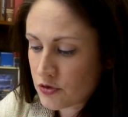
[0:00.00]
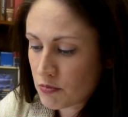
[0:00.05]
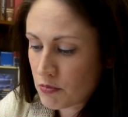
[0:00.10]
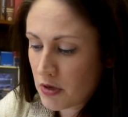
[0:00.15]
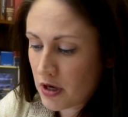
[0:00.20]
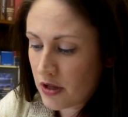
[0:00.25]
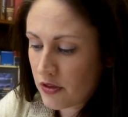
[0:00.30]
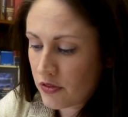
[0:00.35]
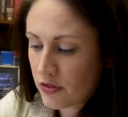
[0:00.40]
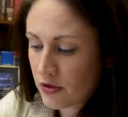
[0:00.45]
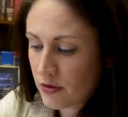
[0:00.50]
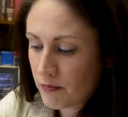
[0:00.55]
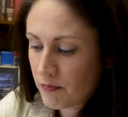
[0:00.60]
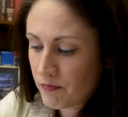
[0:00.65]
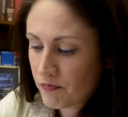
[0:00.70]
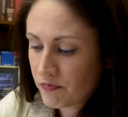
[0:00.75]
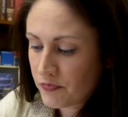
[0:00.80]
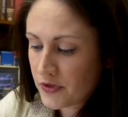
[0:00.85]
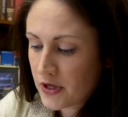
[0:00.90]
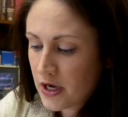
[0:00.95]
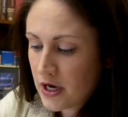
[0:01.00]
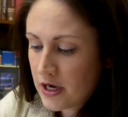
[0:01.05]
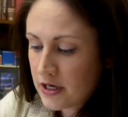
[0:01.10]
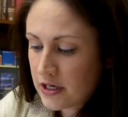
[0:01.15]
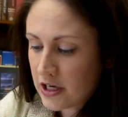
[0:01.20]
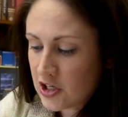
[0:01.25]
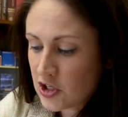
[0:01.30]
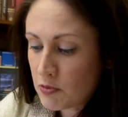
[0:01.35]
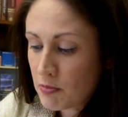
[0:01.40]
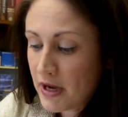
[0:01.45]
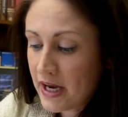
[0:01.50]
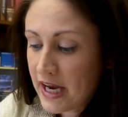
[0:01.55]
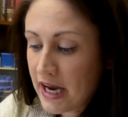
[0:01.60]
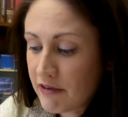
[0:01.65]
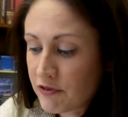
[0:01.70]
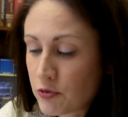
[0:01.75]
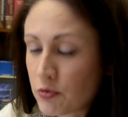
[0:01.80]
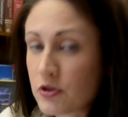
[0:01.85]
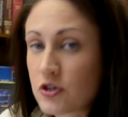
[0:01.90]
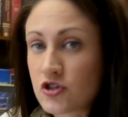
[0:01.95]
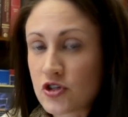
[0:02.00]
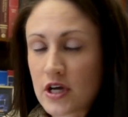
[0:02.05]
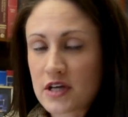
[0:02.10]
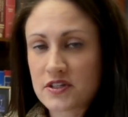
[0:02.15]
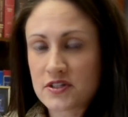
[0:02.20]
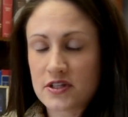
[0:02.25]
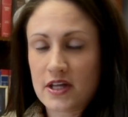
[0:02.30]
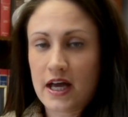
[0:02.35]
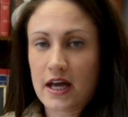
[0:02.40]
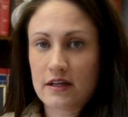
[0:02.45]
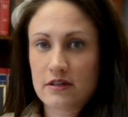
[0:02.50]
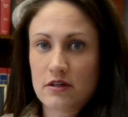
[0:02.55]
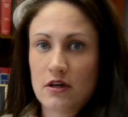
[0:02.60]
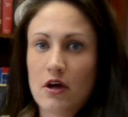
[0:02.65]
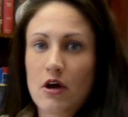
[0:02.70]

a month. Now you may have to adjust that.